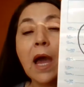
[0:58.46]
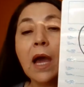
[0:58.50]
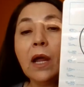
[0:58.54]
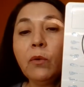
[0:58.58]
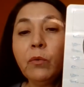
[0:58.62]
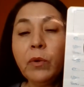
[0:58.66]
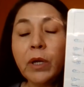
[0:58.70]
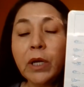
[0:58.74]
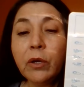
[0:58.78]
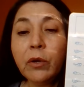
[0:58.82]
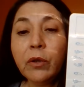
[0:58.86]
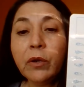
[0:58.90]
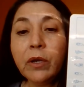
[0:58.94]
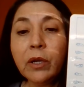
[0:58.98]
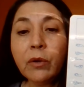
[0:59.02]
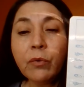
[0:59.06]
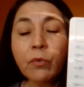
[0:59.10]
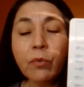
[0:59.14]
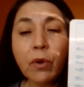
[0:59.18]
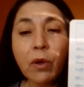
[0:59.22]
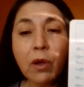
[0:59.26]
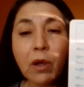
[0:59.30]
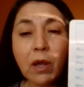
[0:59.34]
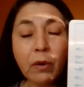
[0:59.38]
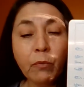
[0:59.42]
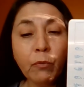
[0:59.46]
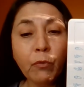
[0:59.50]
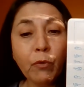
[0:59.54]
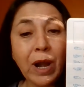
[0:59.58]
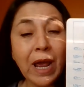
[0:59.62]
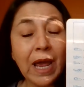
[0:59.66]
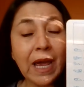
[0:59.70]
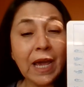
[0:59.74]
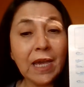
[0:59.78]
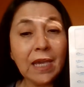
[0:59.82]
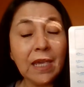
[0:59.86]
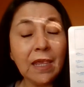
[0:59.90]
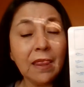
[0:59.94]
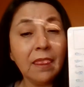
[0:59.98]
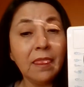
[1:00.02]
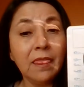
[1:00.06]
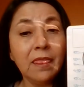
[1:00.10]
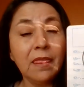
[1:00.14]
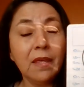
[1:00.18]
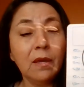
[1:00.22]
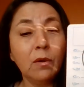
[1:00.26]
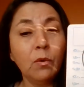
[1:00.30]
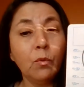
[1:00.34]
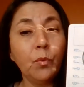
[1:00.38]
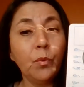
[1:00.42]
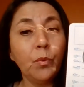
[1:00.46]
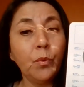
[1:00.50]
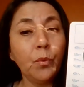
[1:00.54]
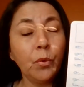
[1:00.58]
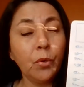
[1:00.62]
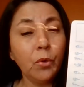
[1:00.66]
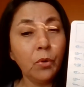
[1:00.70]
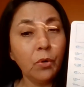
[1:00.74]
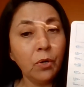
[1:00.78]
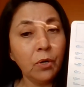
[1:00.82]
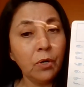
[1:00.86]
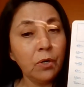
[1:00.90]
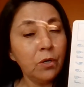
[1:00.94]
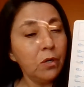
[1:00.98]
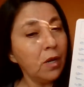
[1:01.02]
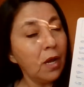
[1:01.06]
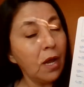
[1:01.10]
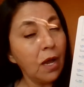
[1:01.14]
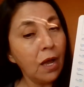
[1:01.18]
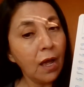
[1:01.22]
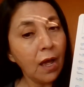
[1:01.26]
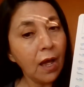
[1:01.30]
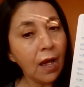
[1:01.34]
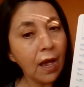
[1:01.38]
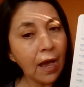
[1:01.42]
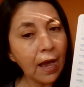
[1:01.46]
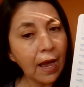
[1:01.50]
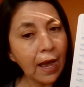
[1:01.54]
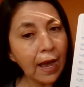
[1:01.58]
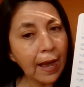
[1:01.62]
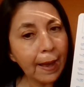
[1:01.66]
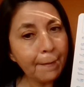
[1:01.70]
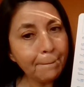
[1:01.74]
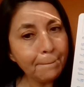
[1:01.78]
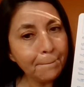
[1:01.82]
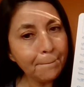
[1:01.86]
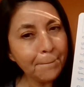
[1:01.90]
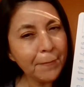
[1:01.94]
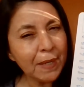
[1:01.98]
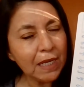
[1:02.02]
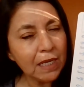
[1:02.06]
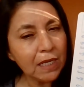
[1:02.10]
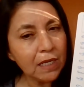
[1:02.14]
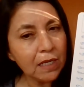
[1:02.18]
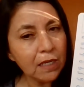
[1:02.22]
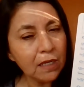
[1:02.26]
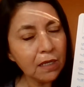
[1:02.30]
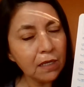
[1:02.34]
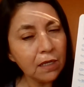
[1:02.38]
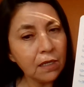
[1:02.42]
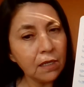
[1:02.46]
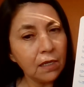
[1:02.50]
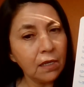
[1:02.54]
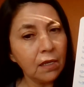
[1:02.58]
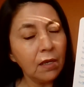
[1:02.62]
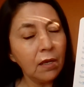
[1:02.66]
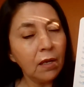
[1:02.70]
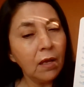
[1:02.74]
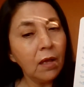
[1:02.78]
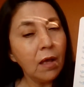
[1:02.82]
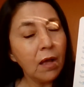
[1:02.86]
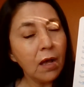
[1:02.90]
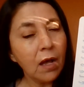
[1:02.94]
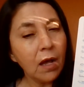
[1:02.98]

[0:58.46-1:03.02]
And we're gonna write the word happy.